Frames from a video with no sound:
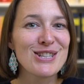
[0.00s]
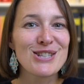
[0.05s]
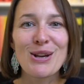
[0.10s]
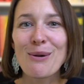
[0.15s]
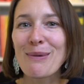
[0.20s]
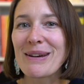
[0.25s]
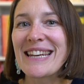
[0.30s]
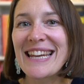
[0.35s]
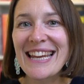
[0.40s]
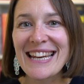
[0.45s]
So
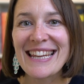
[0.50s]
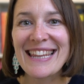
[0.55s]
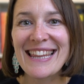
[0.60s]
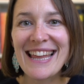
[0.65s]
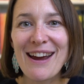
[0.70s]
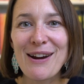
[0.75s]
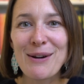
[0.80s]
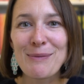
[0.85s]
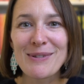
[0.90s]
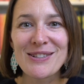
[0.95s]
we're nearly
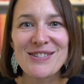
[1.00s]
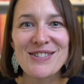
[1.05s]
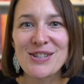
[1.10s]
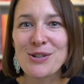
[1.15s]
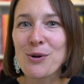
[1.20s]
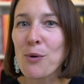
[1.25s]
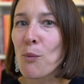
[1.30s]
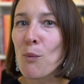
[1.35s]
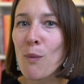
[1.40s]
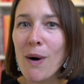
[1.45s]
there, and we just
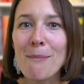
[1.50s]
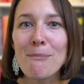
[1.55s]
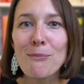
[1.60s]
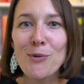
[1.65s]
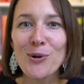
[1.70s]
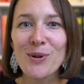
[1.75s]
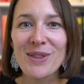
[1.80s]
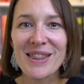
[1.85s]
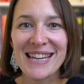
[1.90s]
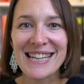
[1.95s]
got one
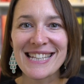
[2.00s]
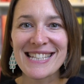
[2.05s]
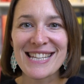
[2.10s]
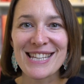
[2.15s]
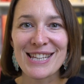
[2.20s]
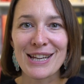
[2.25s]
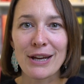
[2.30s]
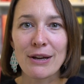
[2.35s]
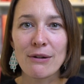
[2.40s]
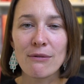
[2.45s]
more thing to
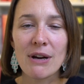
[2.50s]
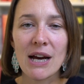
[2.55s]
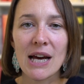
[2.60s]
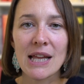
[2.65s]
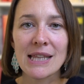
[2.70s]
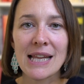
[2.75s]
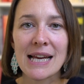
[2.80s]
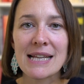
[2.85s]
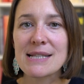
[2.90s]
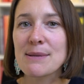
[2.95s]
do,
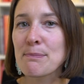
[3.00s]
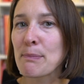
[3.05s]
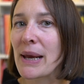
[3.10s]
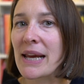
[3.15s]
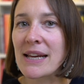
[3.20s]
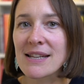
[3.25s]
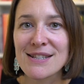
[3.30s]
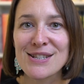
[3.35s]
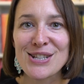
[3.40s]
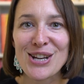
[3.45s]
and that's
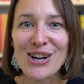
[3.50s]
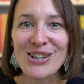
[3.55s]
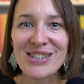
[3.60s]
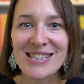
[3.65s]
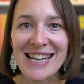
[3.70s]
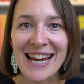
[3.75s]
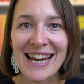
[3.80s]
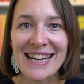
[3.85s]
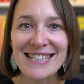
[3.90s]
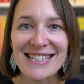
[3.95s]
pick a start
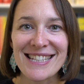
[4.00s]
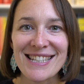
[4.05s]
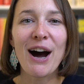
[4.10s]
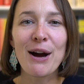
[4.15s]
date.